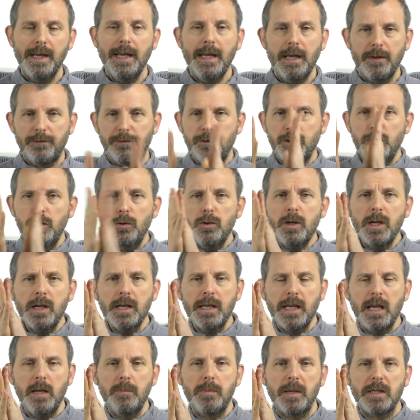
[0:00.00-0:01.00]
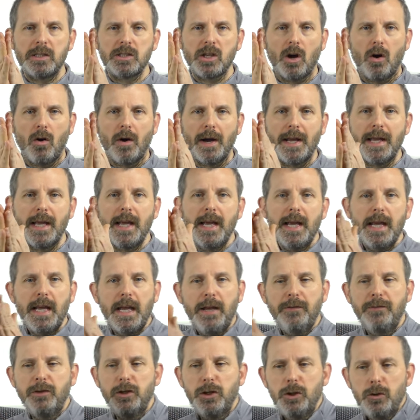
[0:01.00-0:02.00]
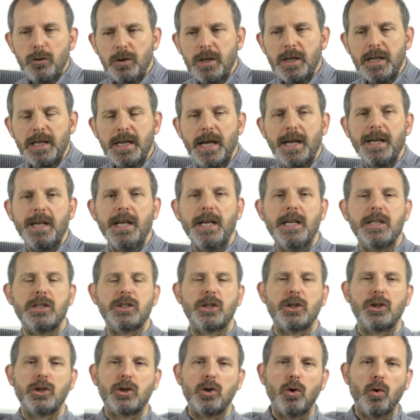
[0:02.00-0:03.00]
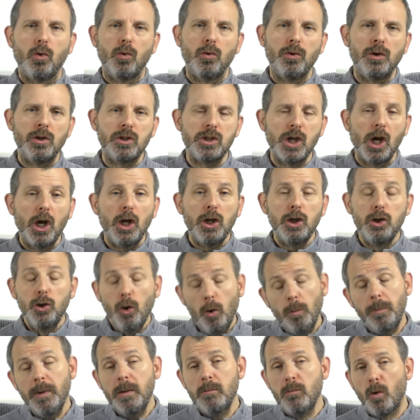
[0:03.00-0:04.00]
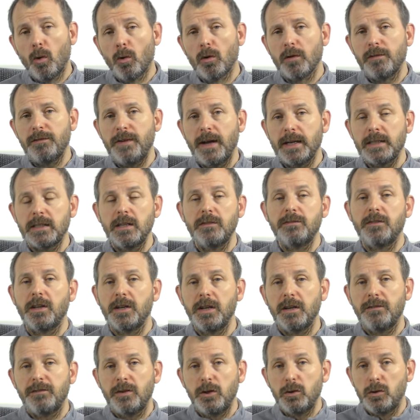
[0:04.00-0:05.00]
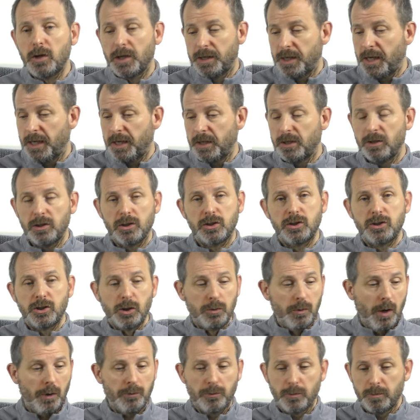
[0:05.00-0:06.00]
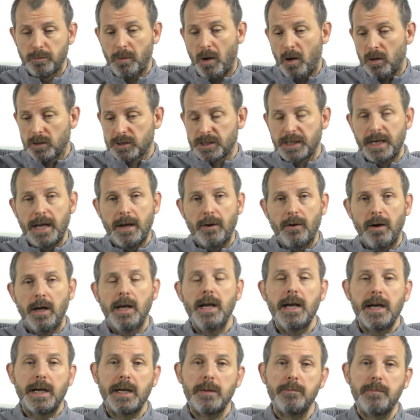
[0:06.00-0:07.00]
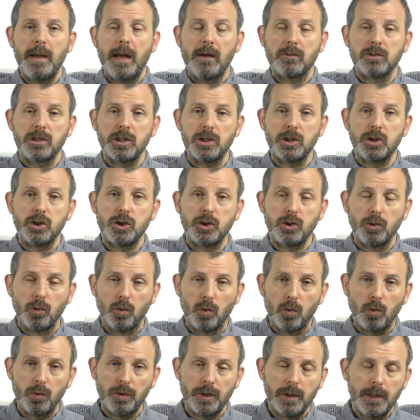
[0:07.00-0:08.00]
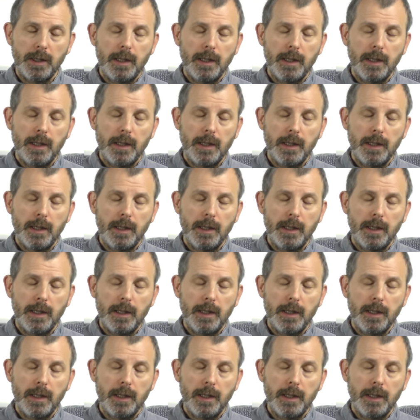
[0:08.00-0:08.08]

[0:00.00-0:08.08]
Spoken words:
If you can keep it tight, if you can get it into the corners, you'll be more effective than if you can hit it at 200 miles an hour and it bounces short.